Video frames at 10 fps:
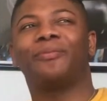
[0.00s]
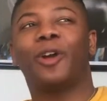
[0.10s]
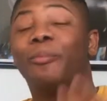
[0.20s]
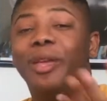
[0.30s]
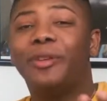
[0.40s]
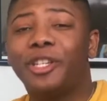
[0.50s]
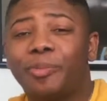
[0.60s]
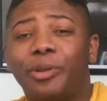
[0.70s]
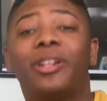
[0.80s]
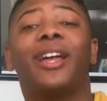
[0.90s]
or maybe just
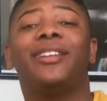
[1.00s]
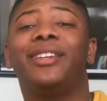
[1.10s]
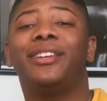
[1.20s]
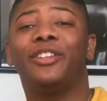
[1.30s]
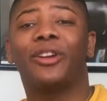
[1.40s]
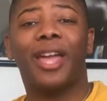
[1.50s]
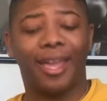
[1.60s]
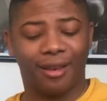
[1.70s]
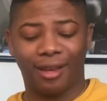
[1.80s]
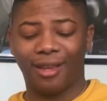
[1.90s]
put an idea in your head.